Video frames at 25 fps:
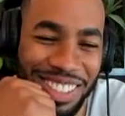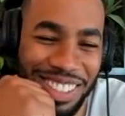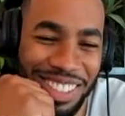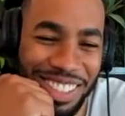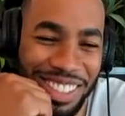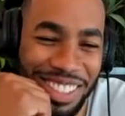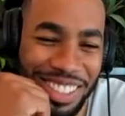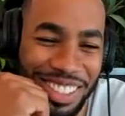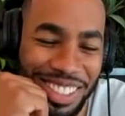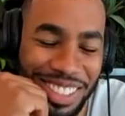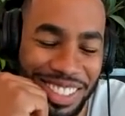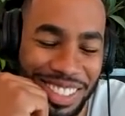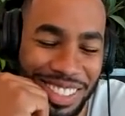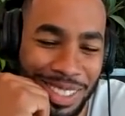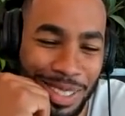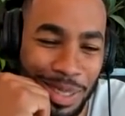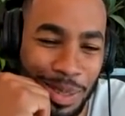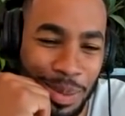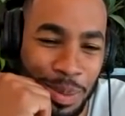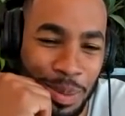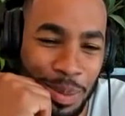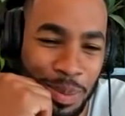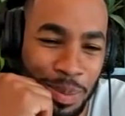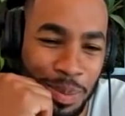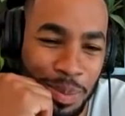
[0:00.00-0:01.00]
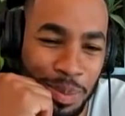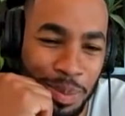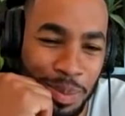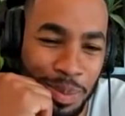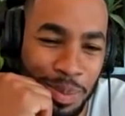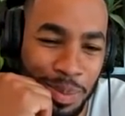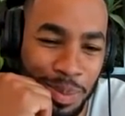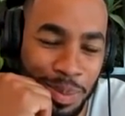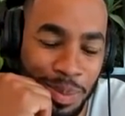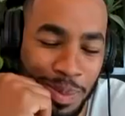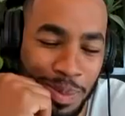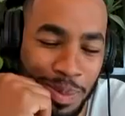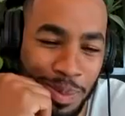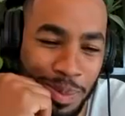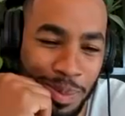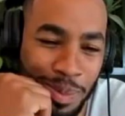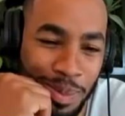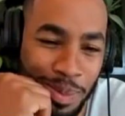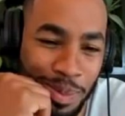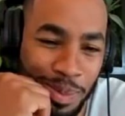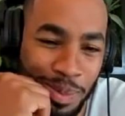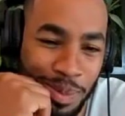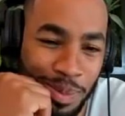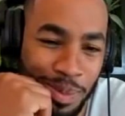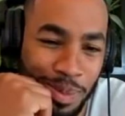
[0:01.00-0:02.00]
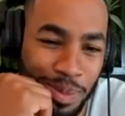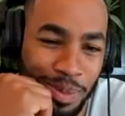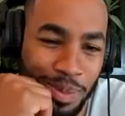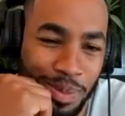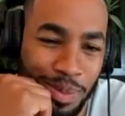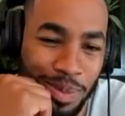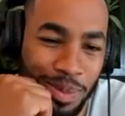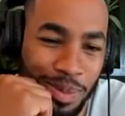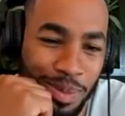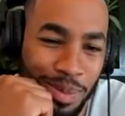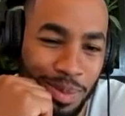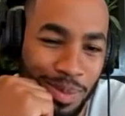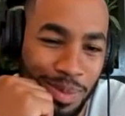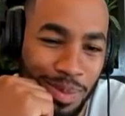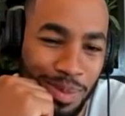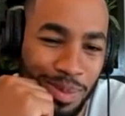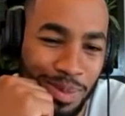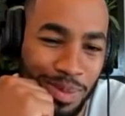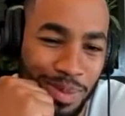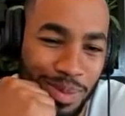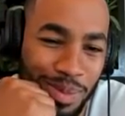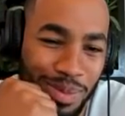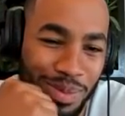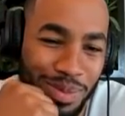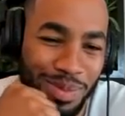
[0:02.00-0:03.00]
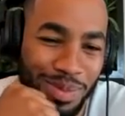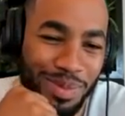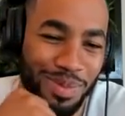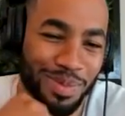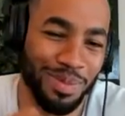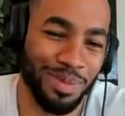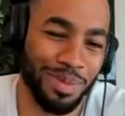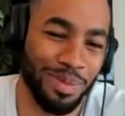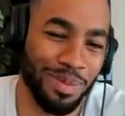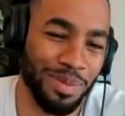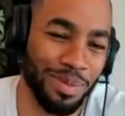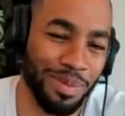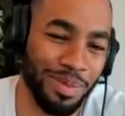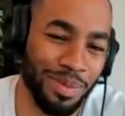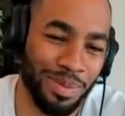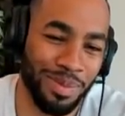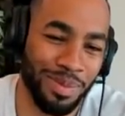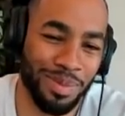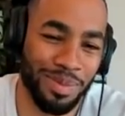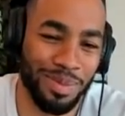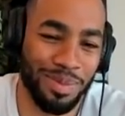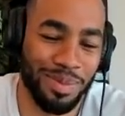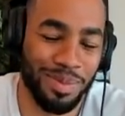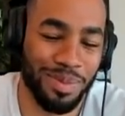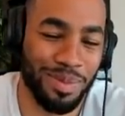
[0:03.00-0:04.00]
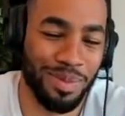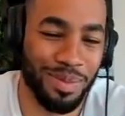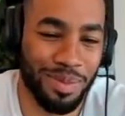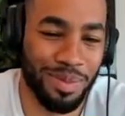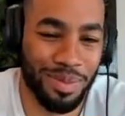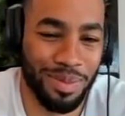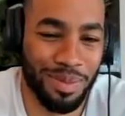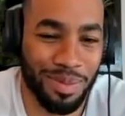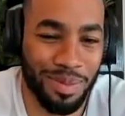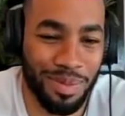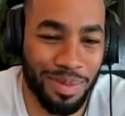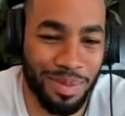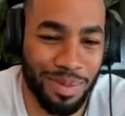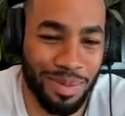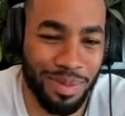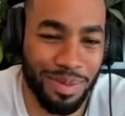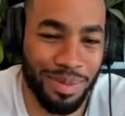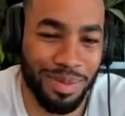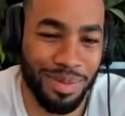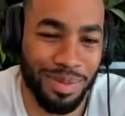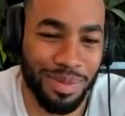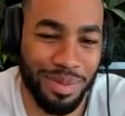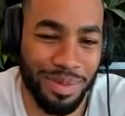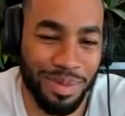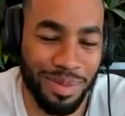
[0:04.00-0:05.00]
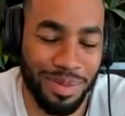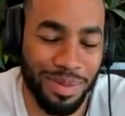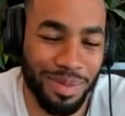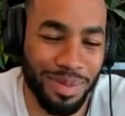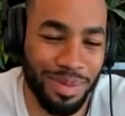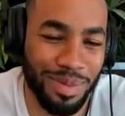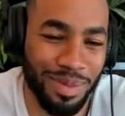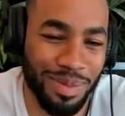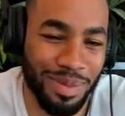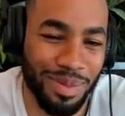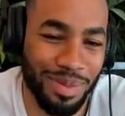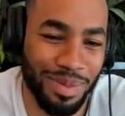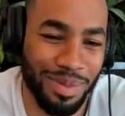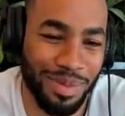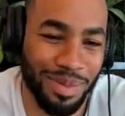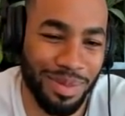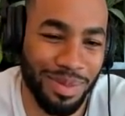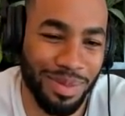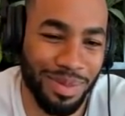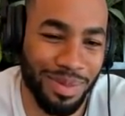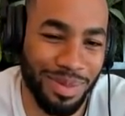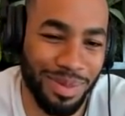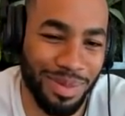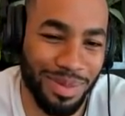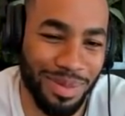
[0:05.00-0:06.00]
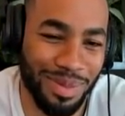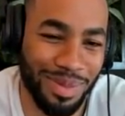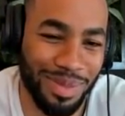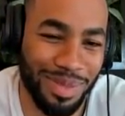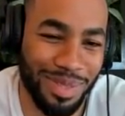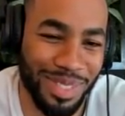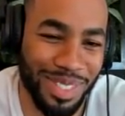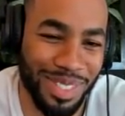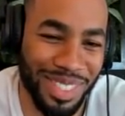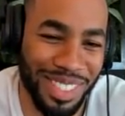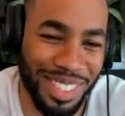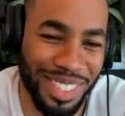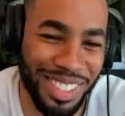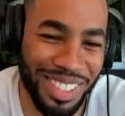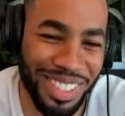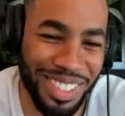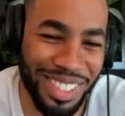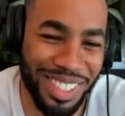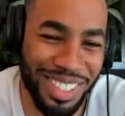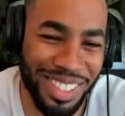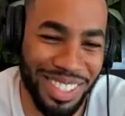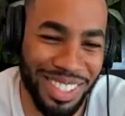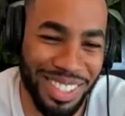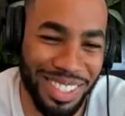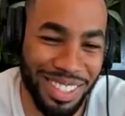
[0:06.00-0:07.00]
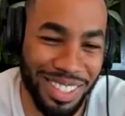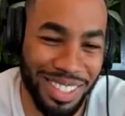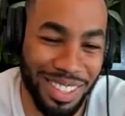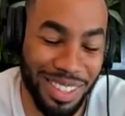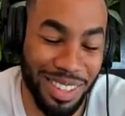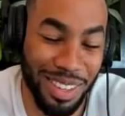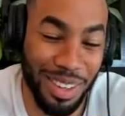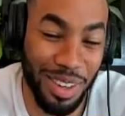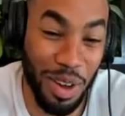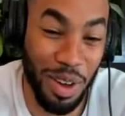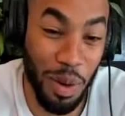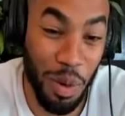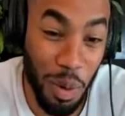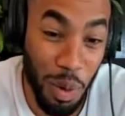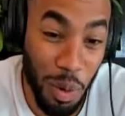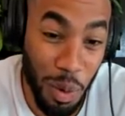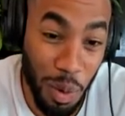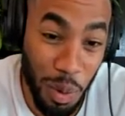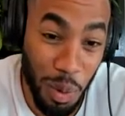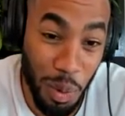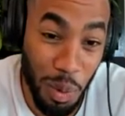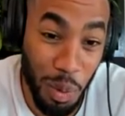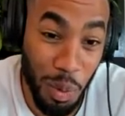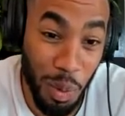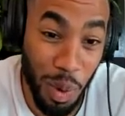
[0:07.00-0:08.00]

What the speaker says: [no speech]